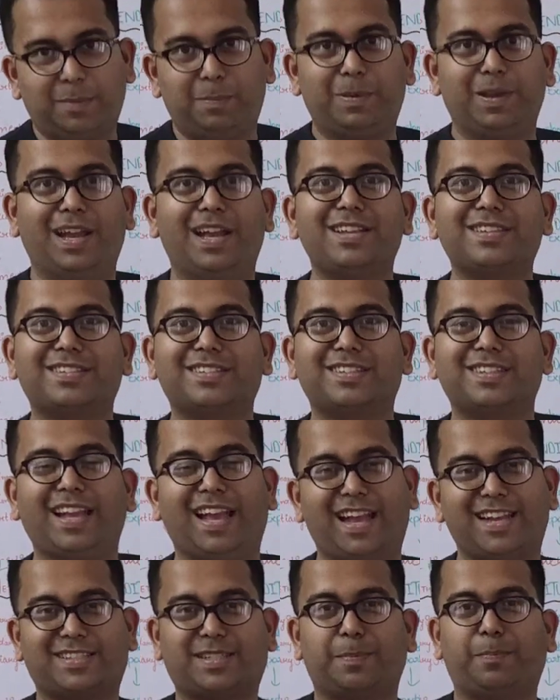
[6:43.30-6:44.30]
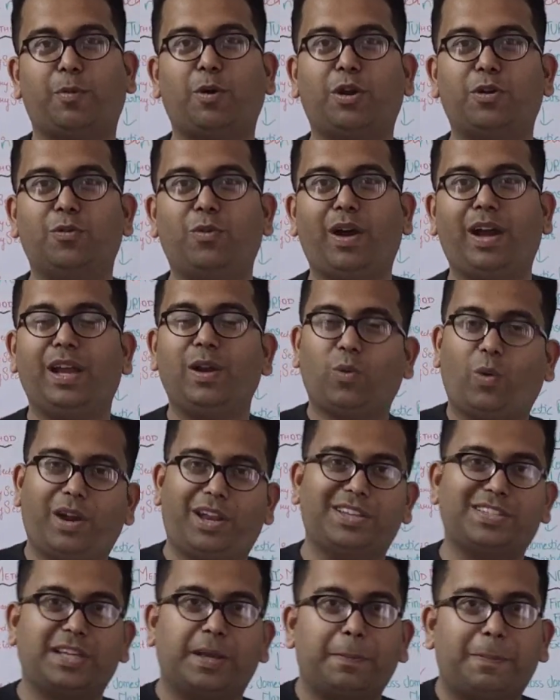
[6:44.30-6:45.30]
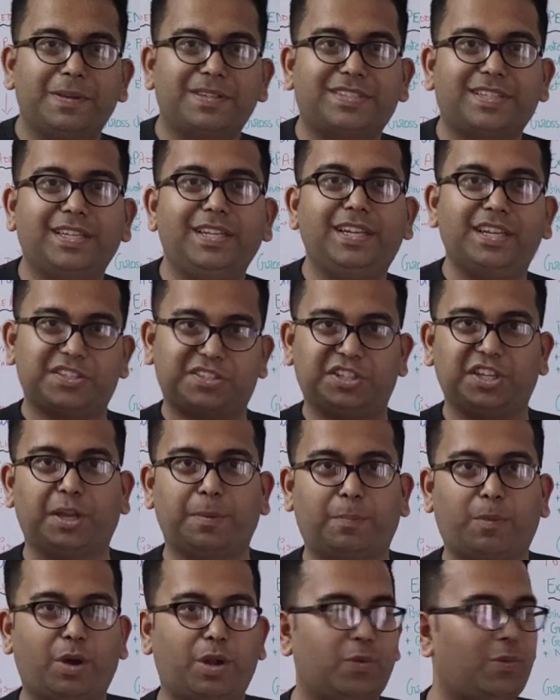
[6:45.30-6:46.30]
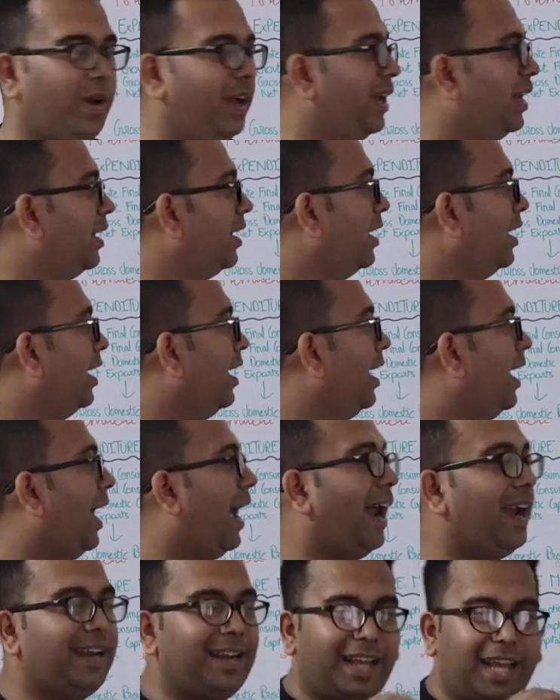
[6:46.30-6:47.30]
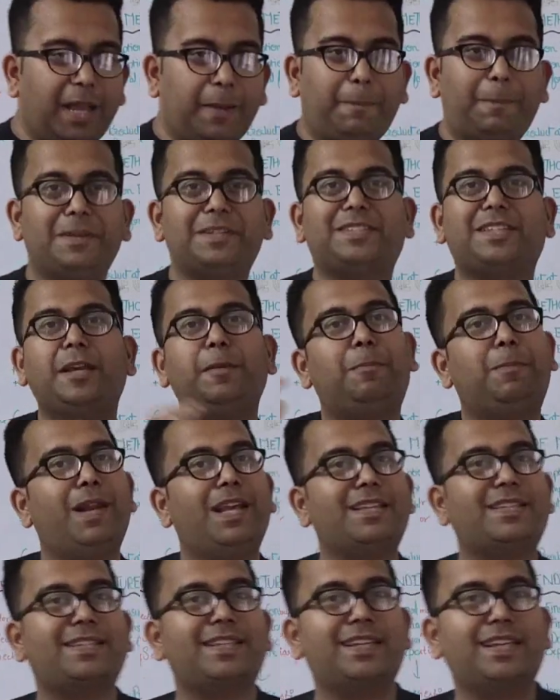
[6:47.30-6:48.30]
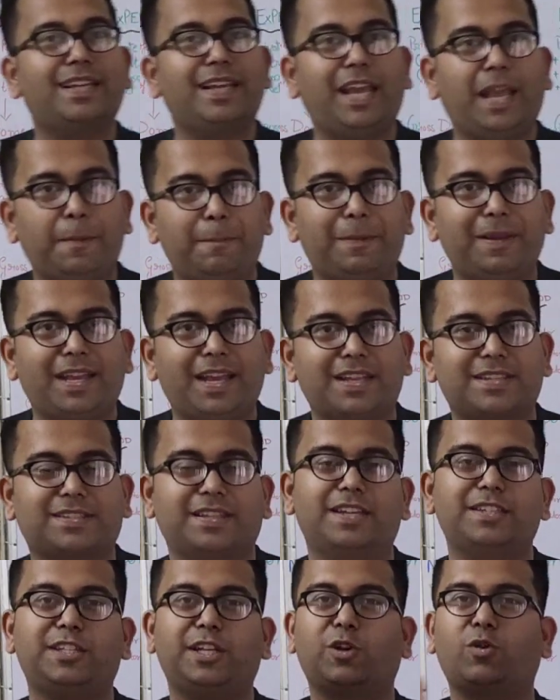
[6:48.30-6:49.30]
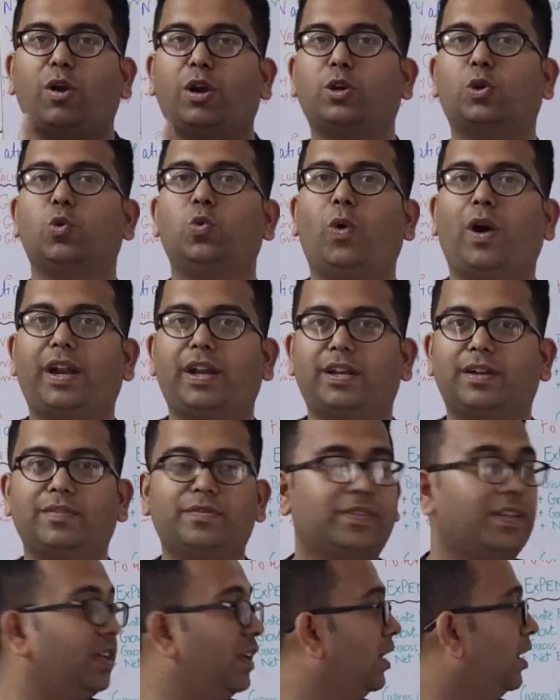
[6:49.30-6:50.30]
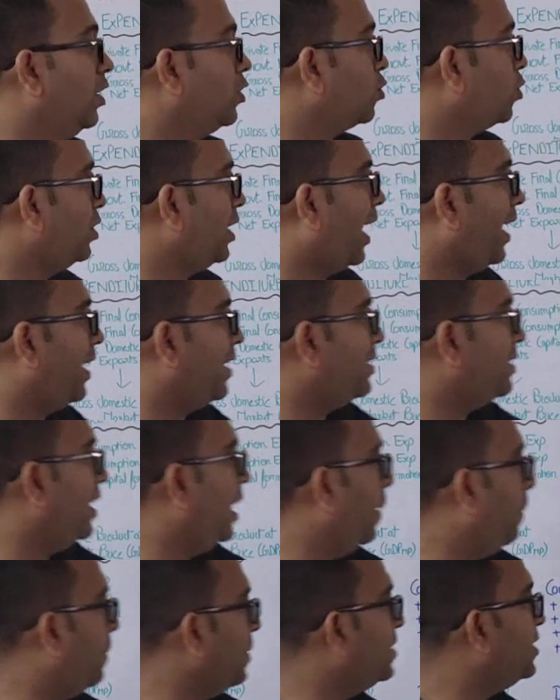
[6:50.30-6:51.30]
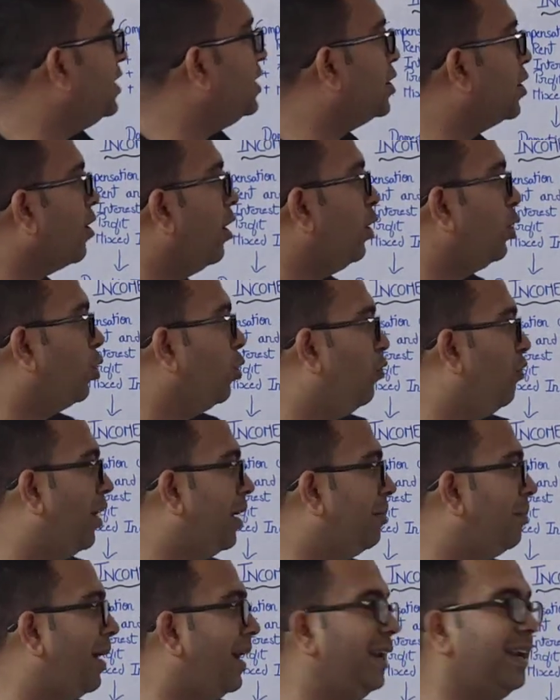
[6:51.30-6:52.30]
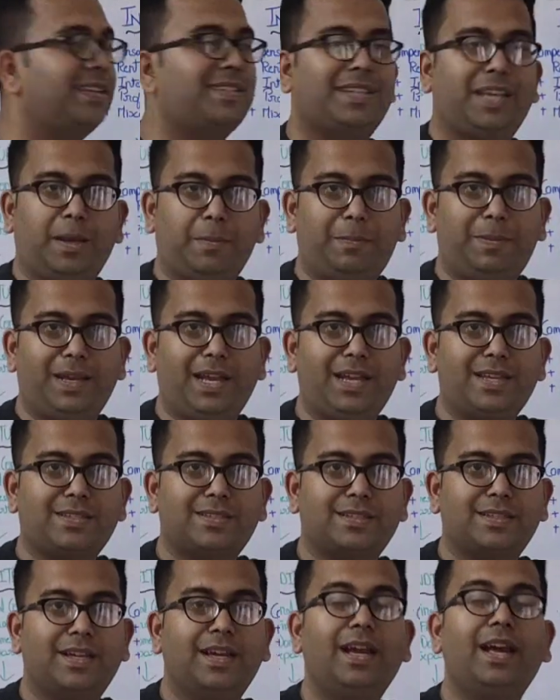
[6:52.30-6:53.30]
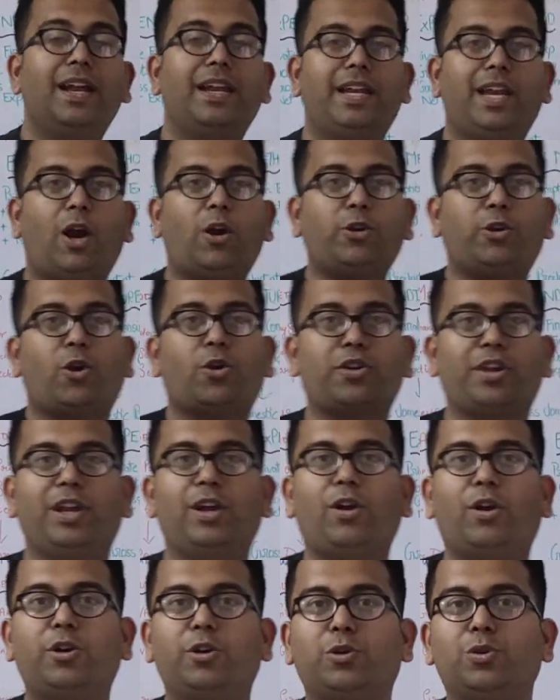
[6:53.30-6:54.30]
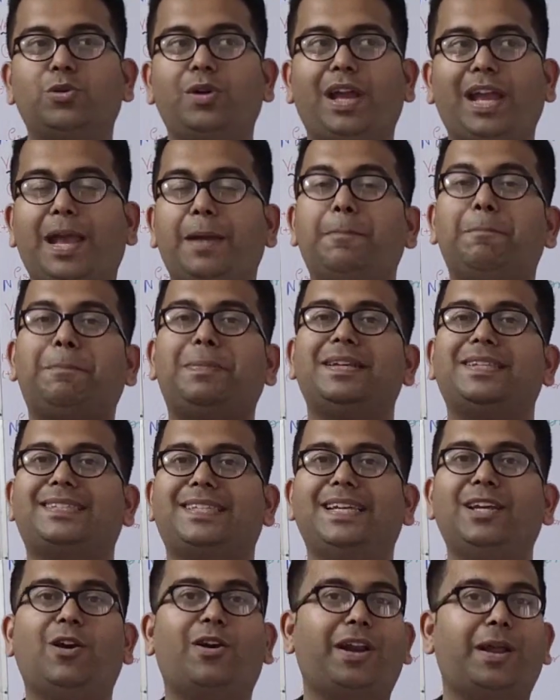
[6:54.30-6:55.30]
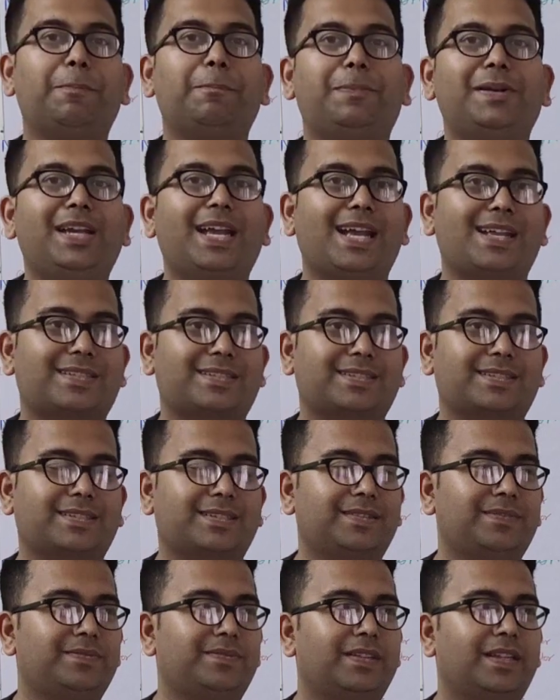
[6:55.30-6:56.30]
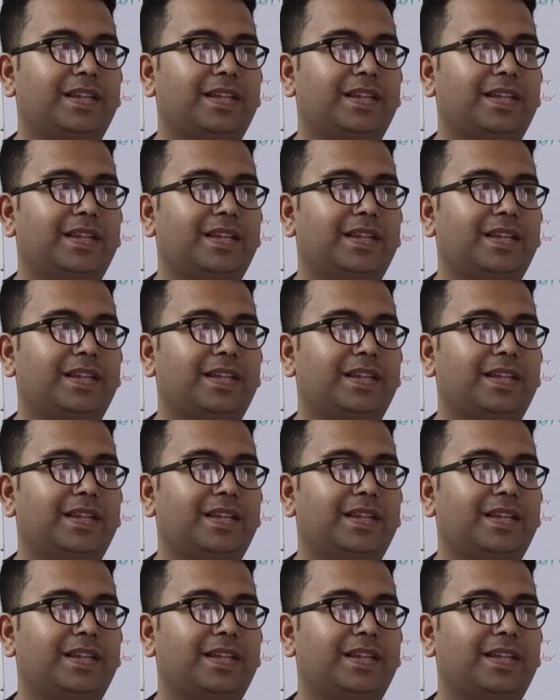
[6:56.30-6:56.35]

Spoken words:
APS, S upon Y. What is APC? C upon Y. And APC plus APS is equal to 1. So that is APC is equal to 1 minus APS. Now talking on to MPC or MPS.